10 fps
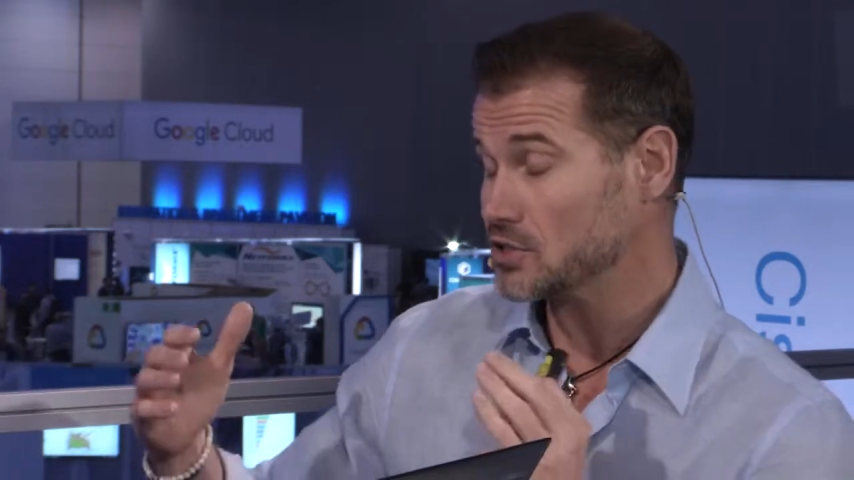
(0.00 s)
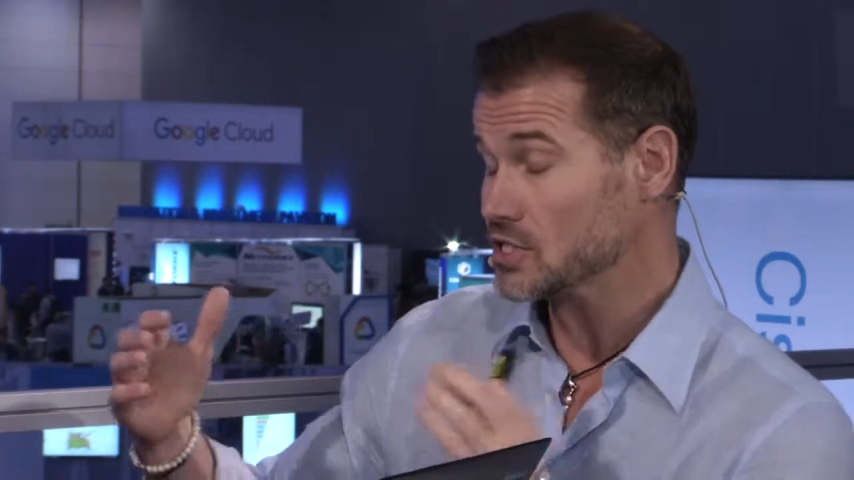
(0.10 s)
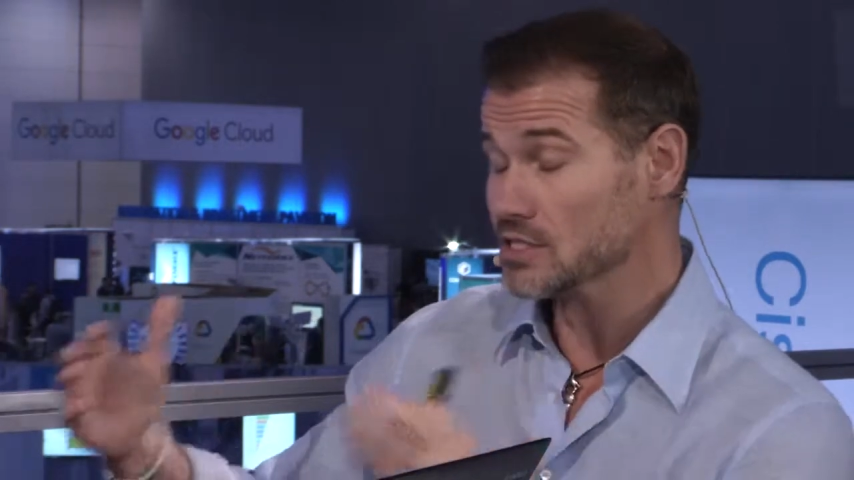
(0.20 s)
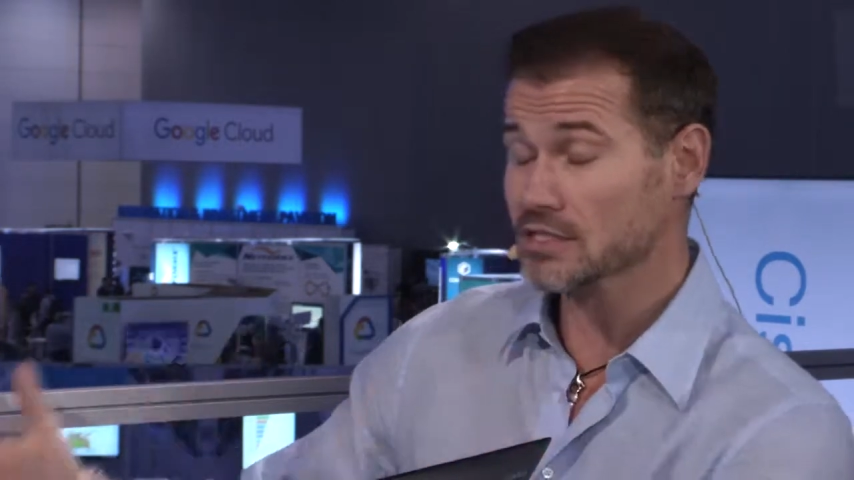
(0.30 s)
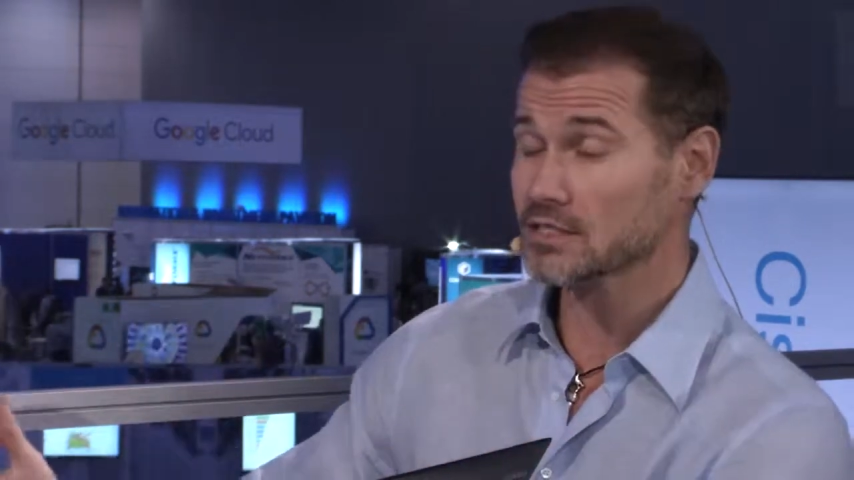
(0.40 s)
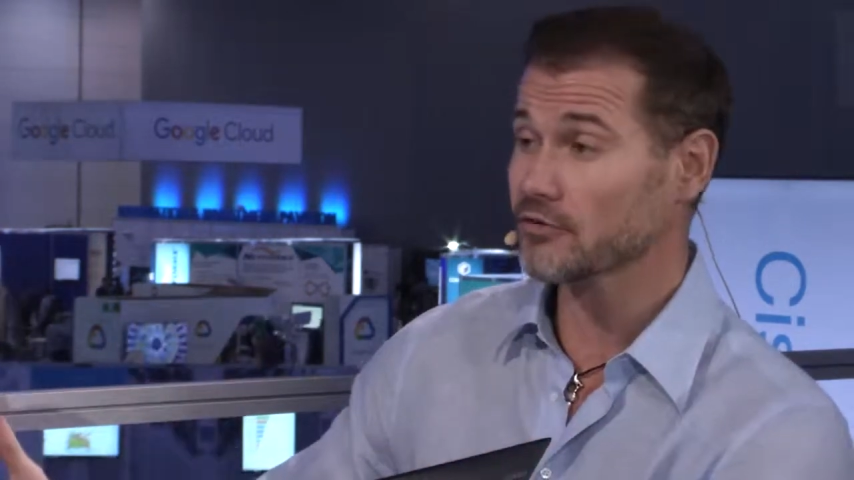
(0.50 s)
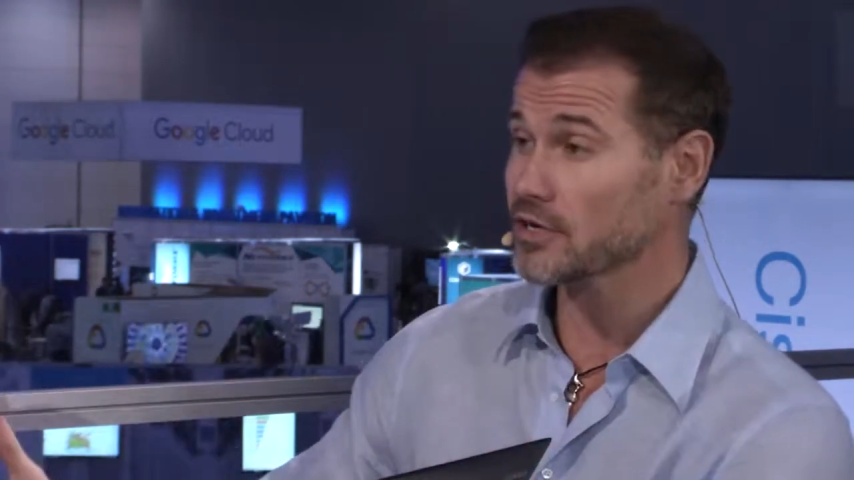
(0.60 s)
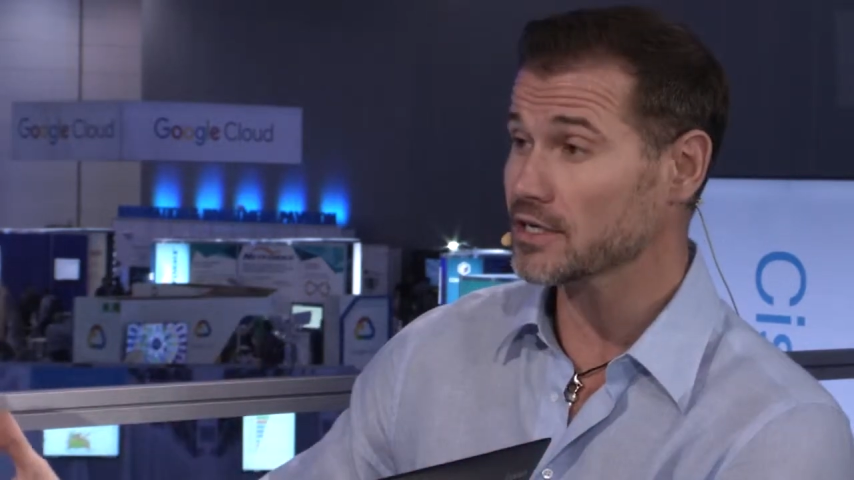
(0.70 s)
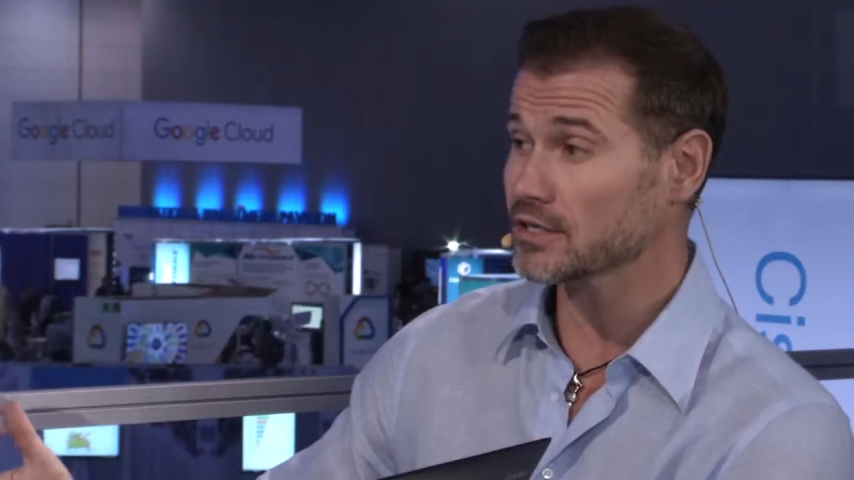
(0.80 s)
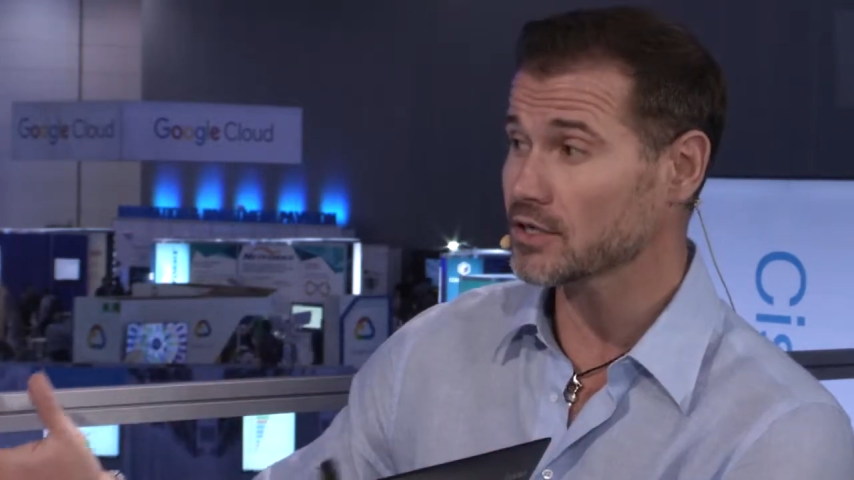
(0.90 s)
just
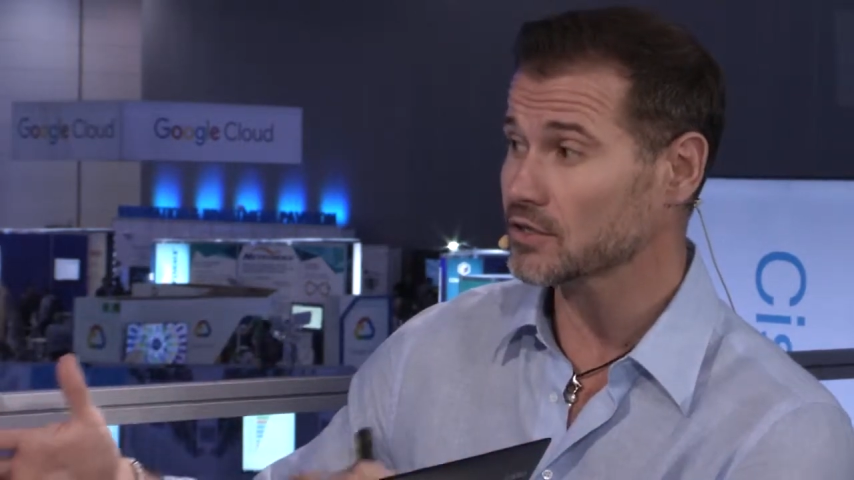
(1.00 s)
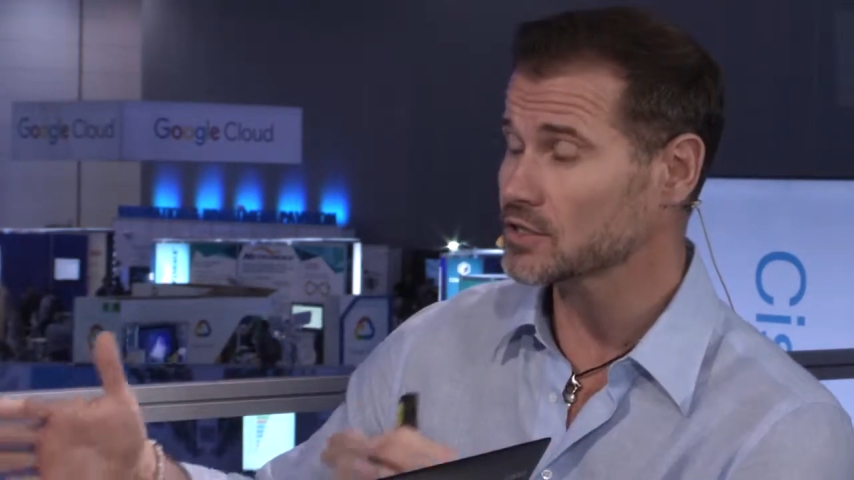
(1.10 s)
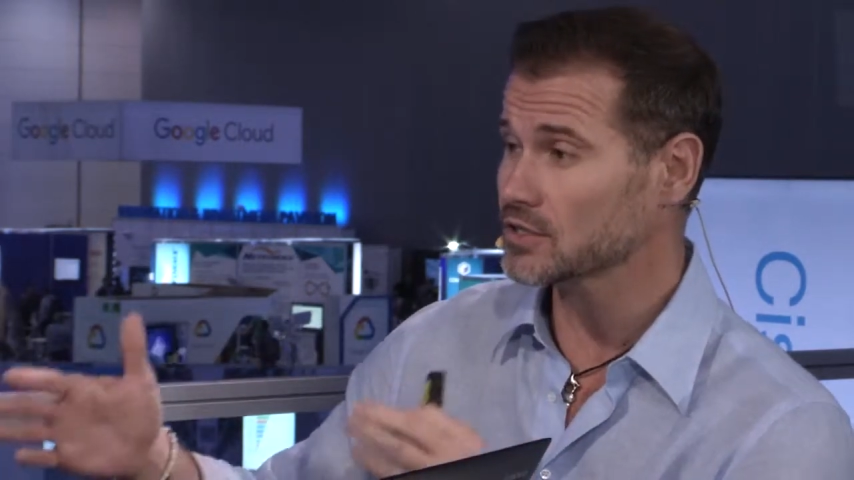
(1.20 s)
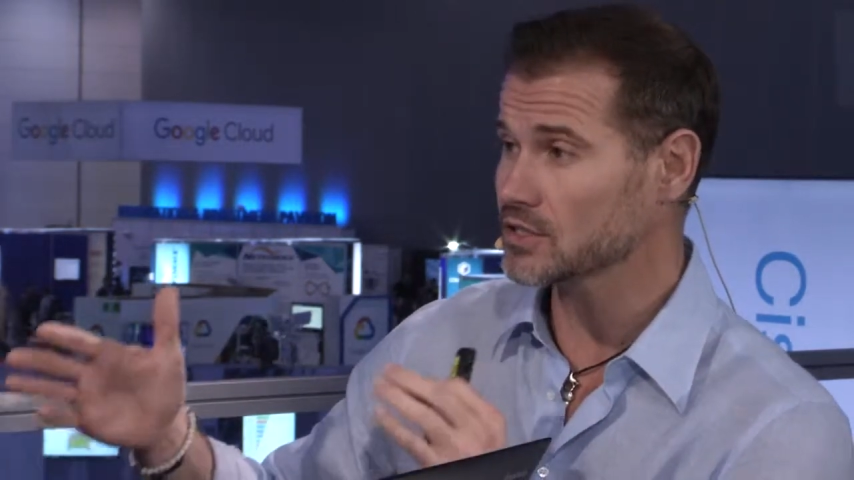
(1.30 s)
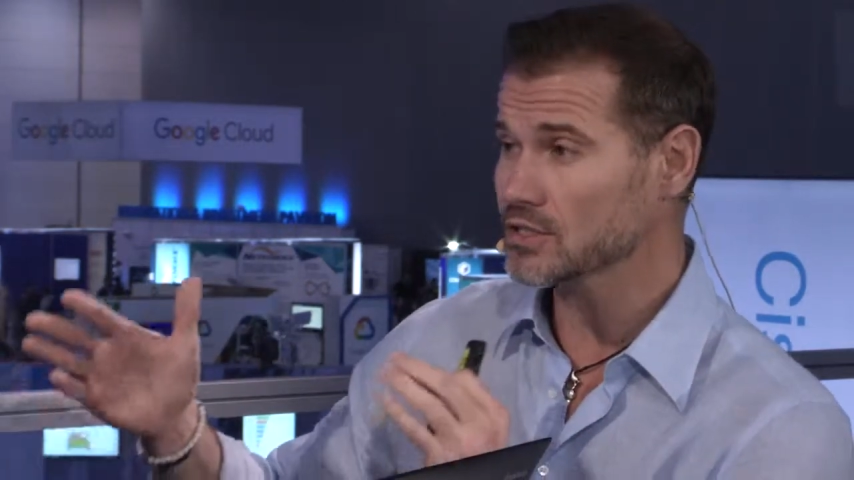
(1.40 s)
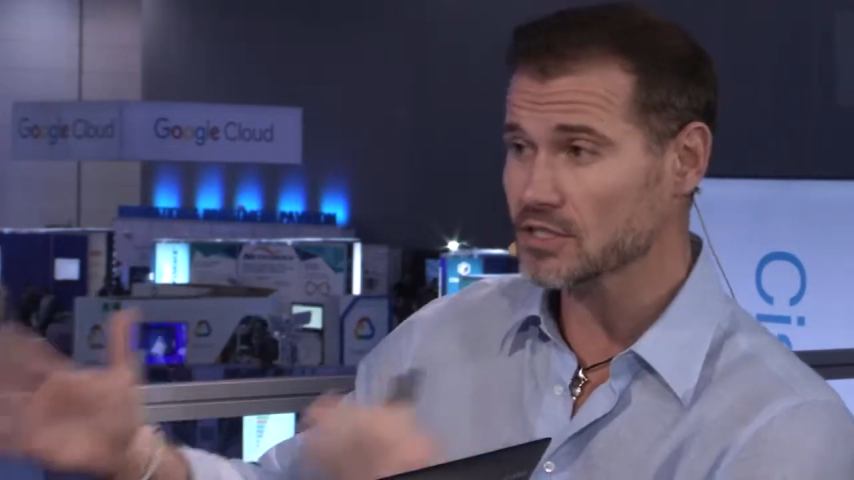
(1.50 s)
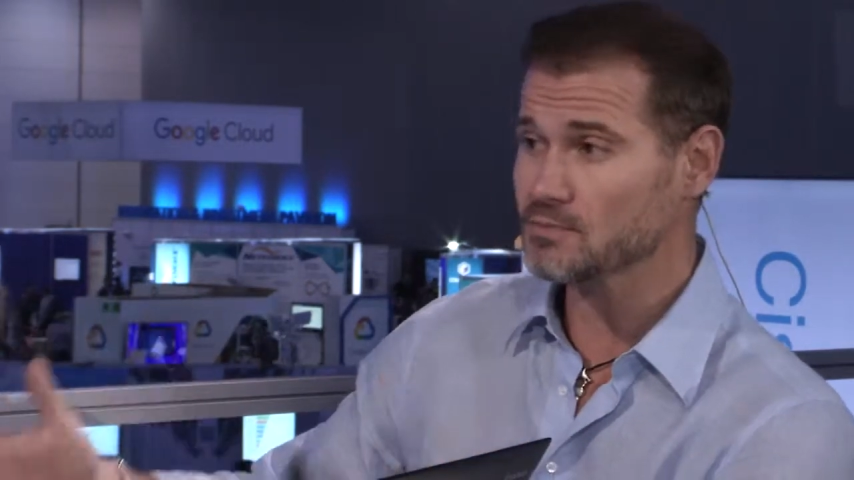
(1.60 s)
as